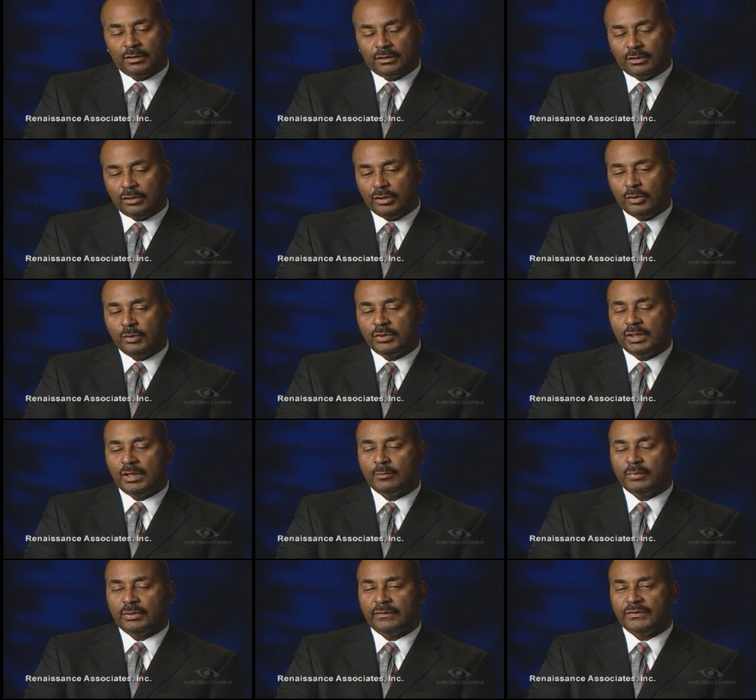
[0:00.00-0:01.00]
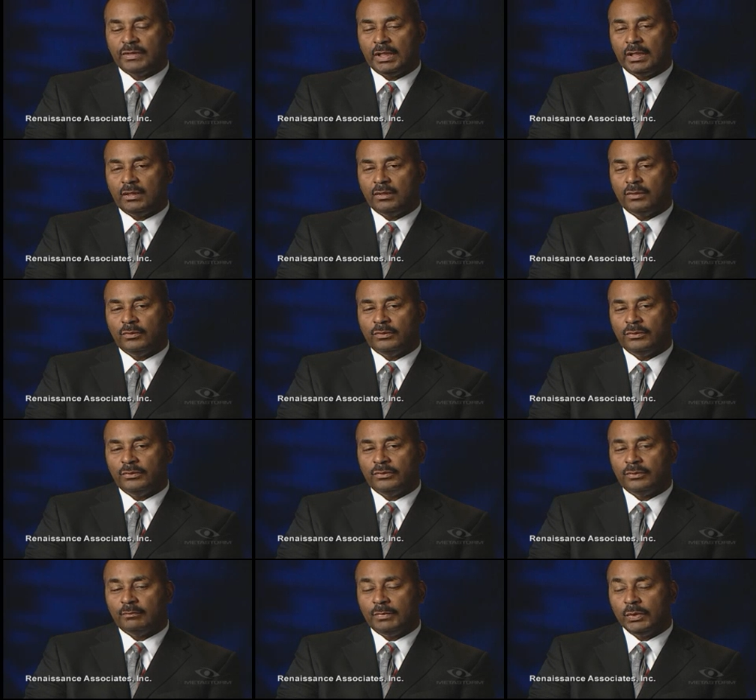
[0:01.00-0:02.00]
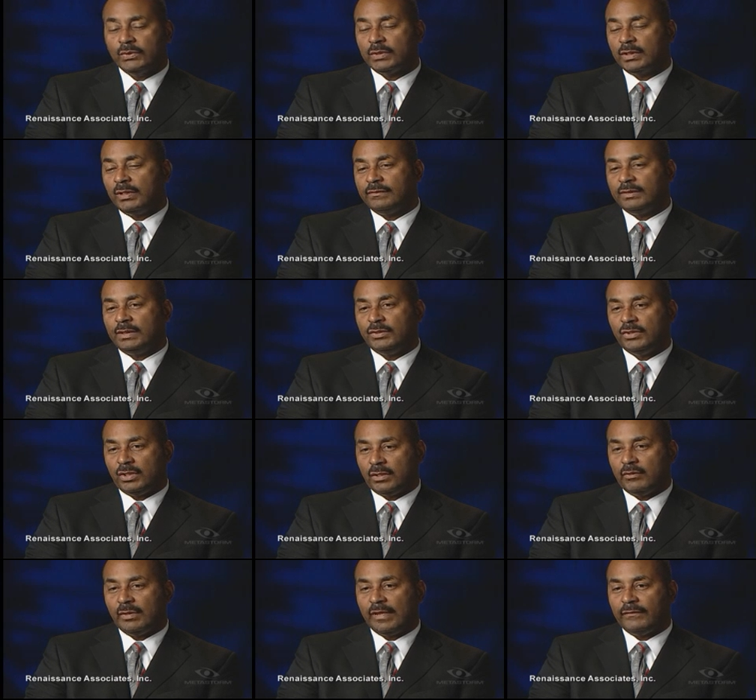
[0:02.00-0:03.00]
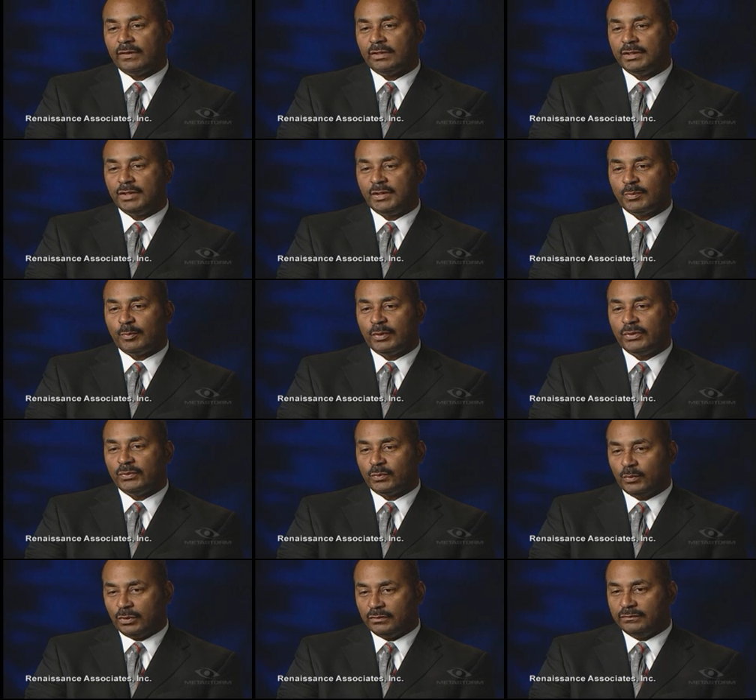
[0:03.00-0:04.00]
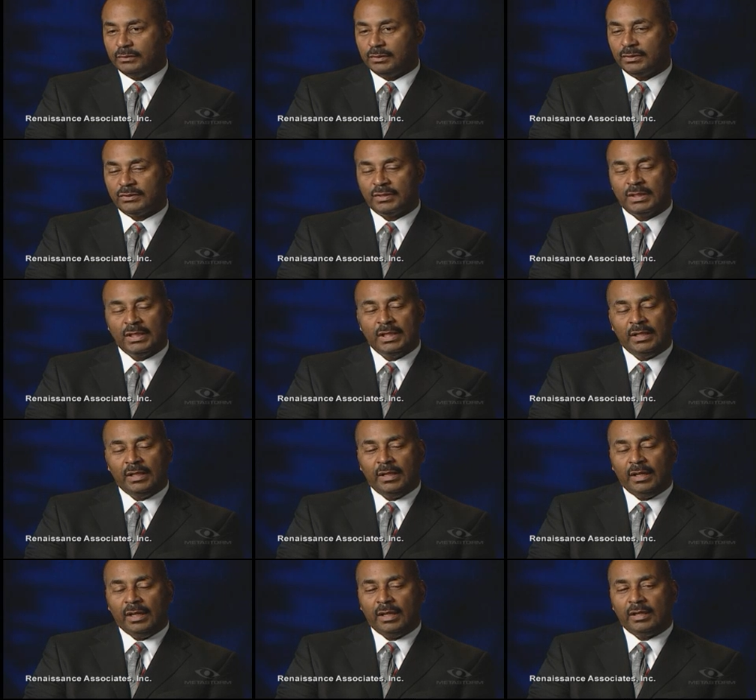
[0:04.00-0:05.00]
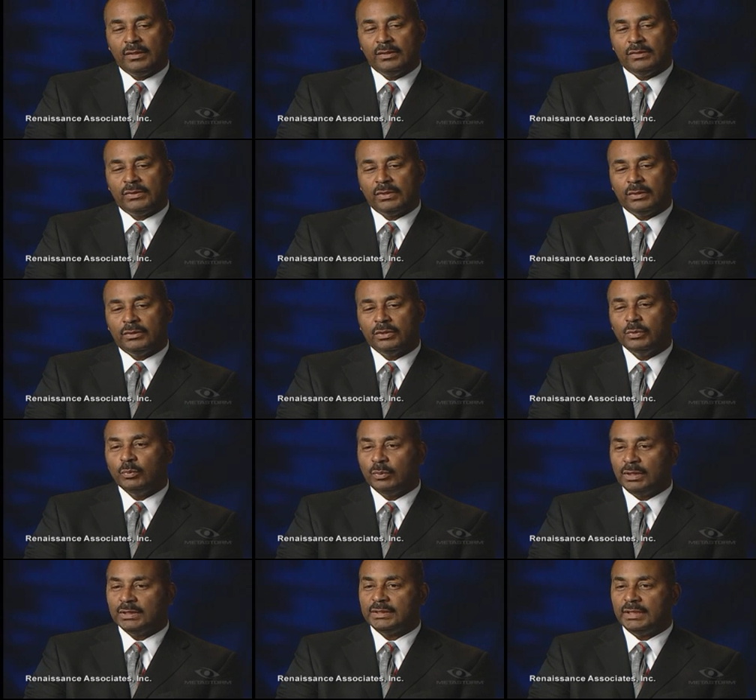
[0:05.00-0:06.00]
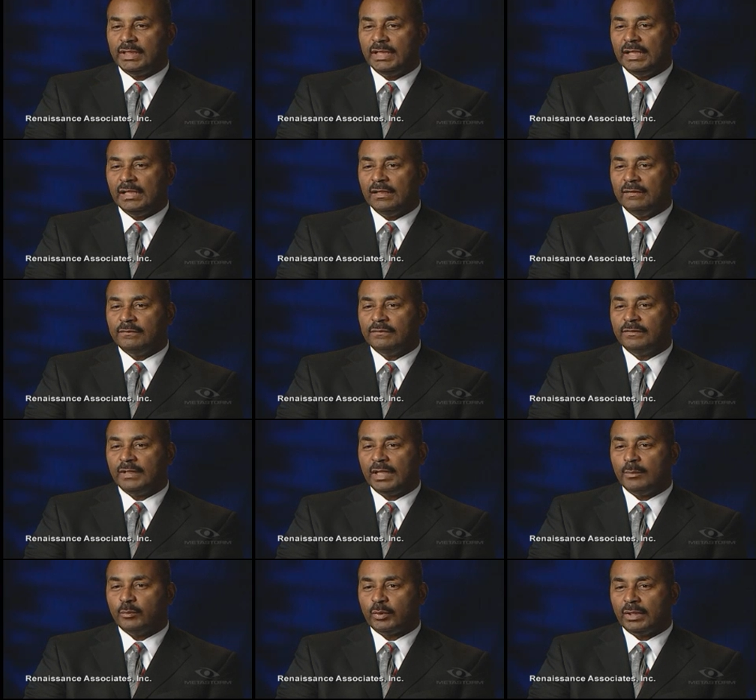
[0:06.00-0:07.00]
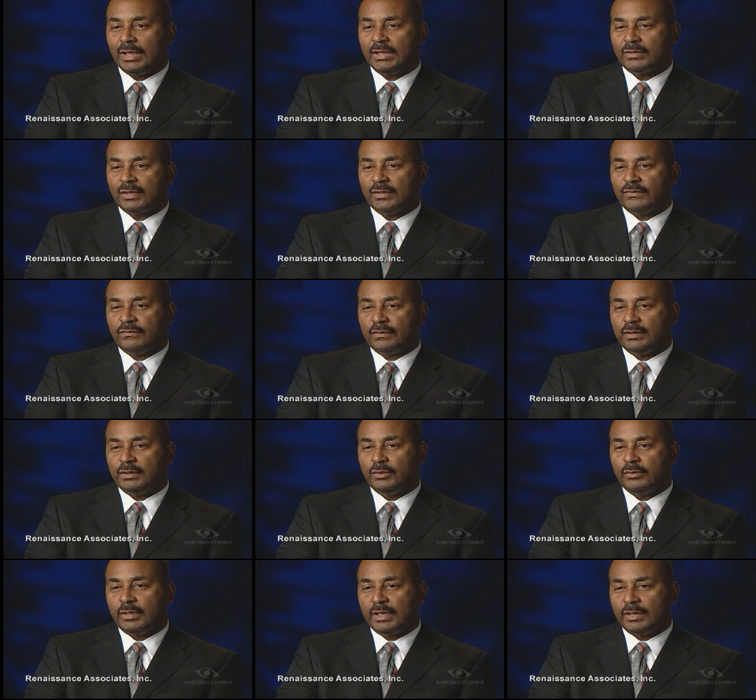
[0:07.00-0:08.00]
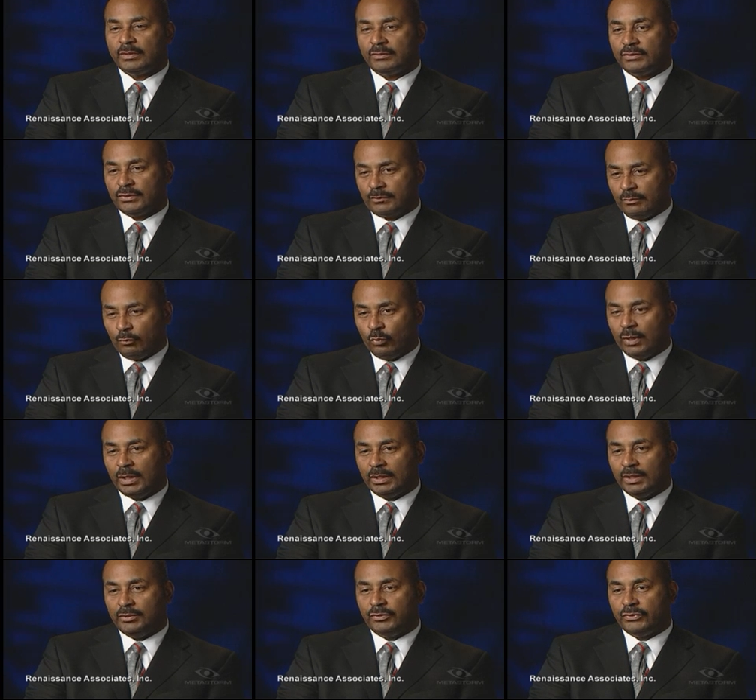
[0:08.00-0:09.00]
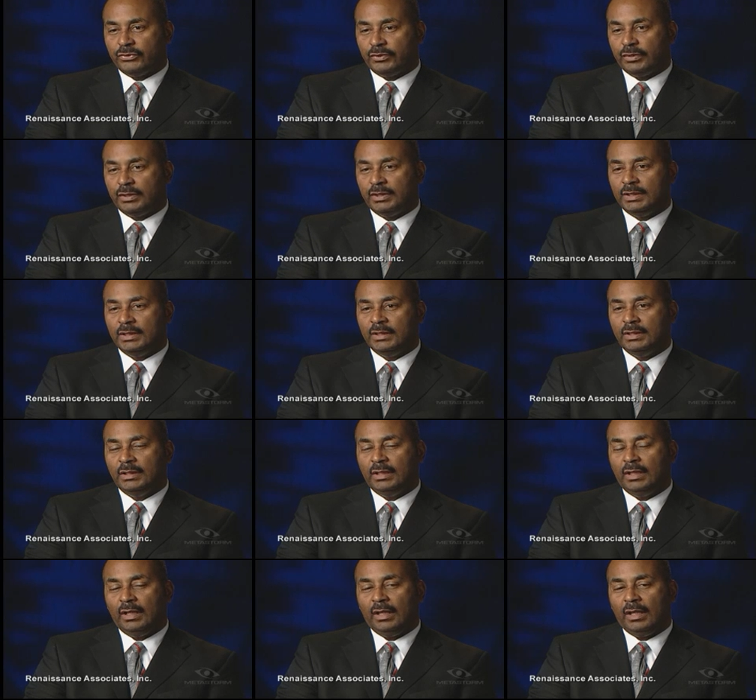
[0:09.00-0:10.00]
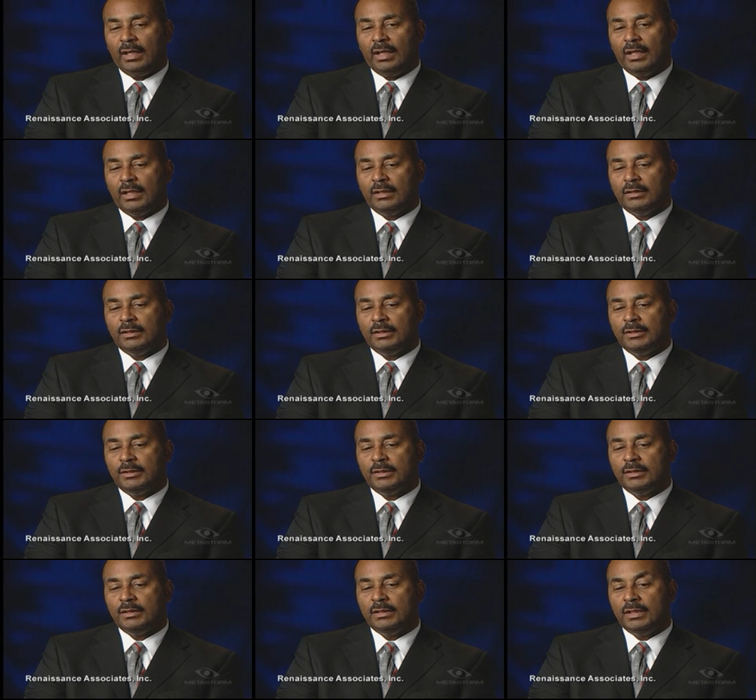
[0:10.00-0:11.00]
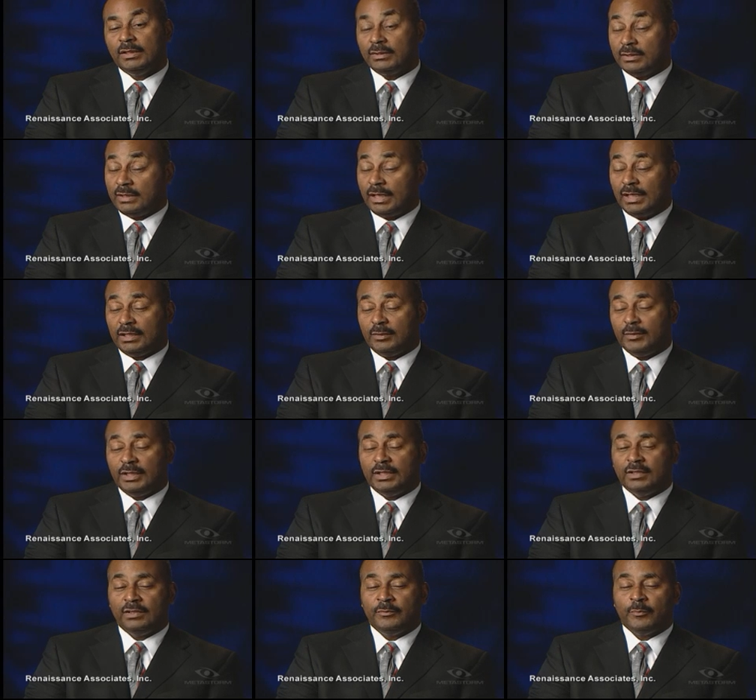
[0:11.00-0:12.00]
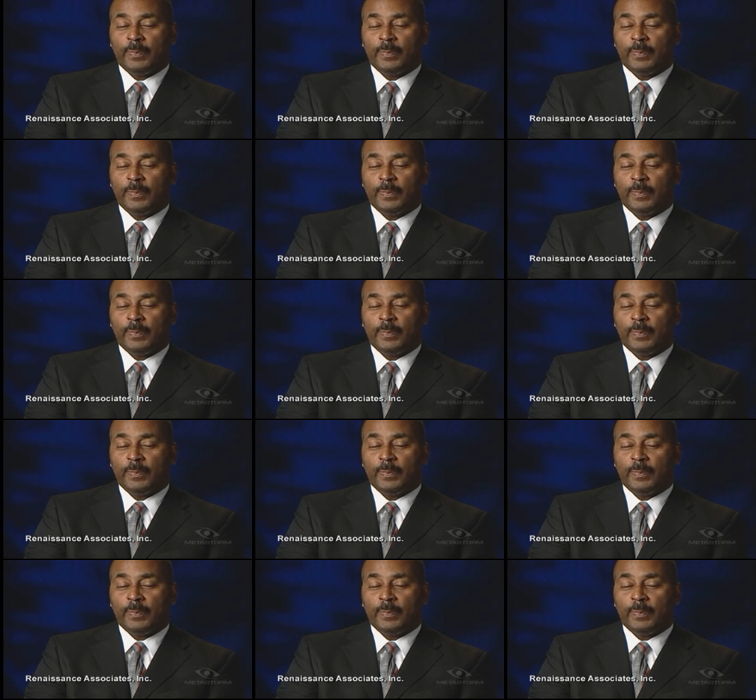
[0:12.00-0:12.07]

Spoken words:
huge number of stakeholders, most often geographically dispersed workforce, and so you want to have a process flow that's well understood and is documented.